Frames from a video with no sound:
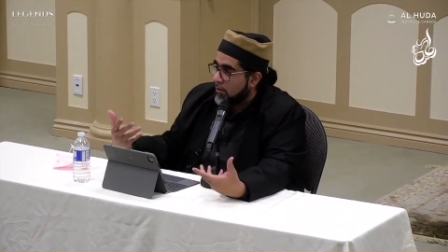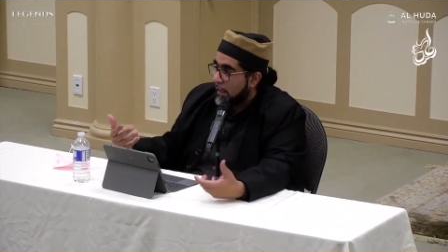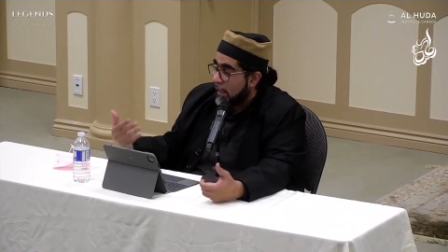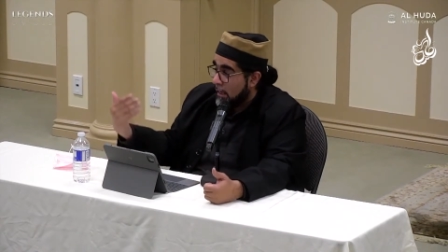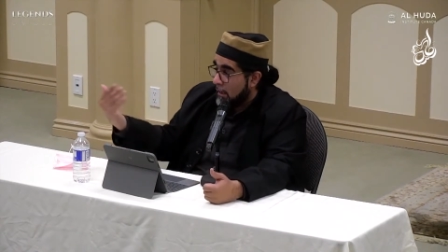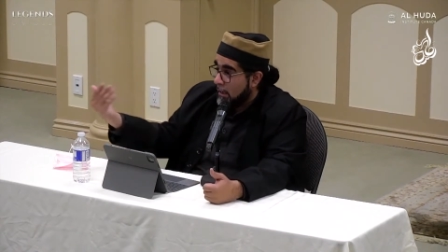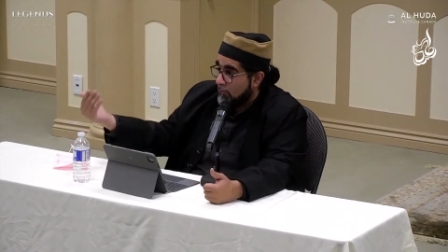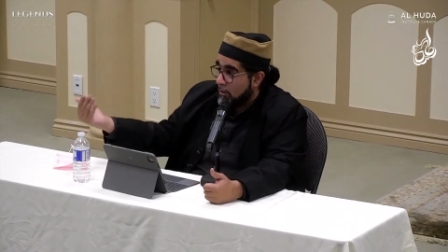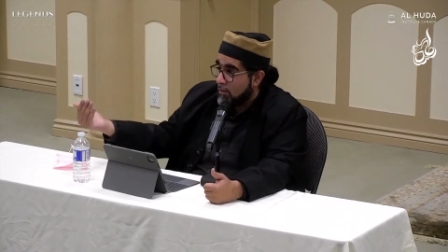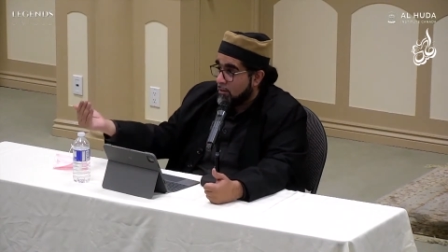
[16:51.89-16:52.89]
Like a, a
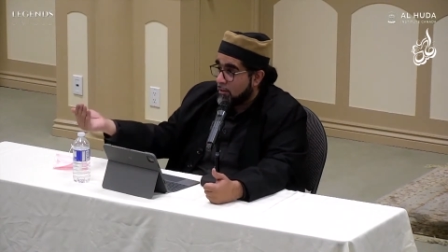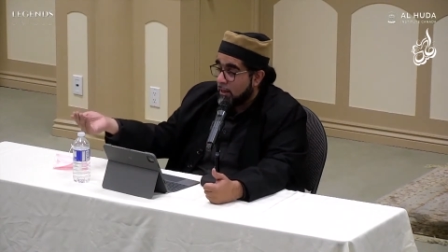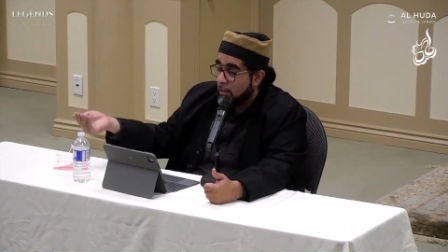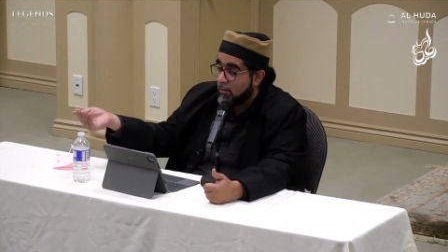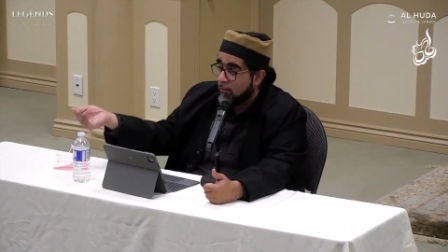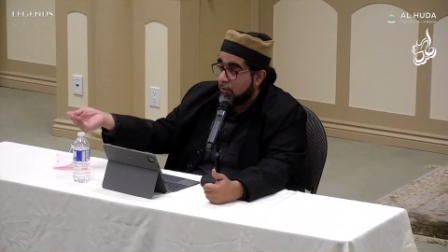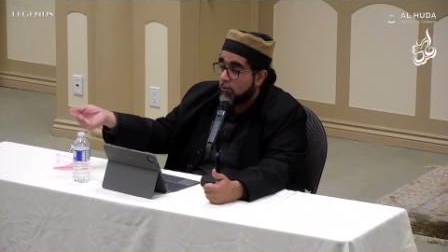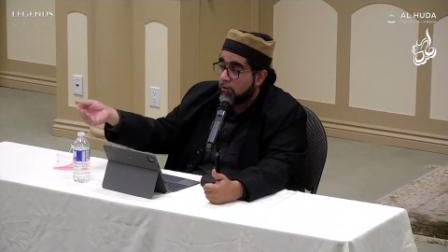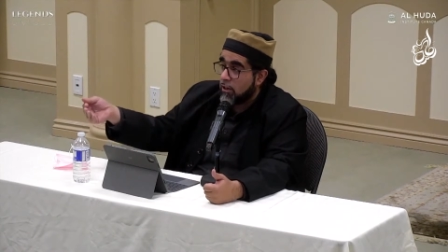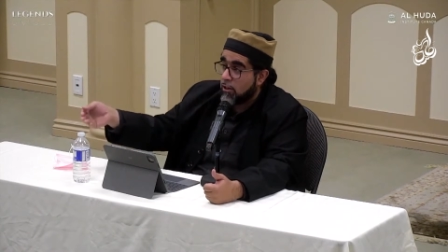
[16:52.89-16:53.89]
recent studies, they
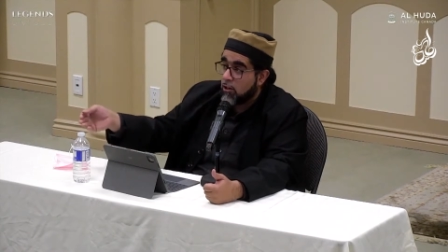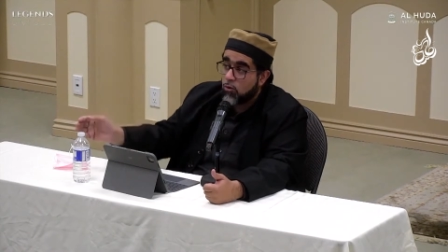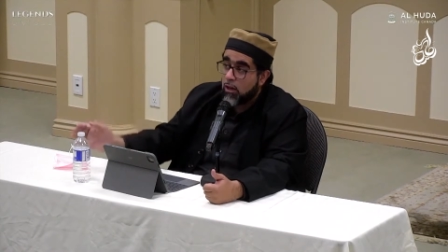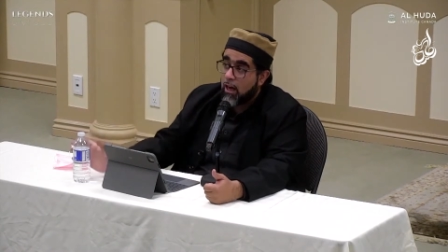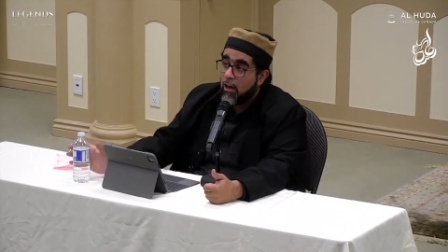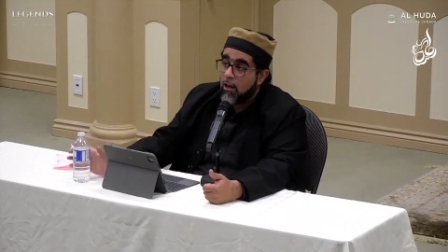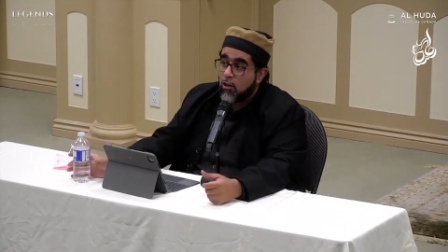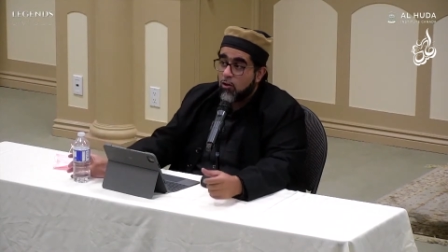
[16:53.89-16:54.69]
found that in UK,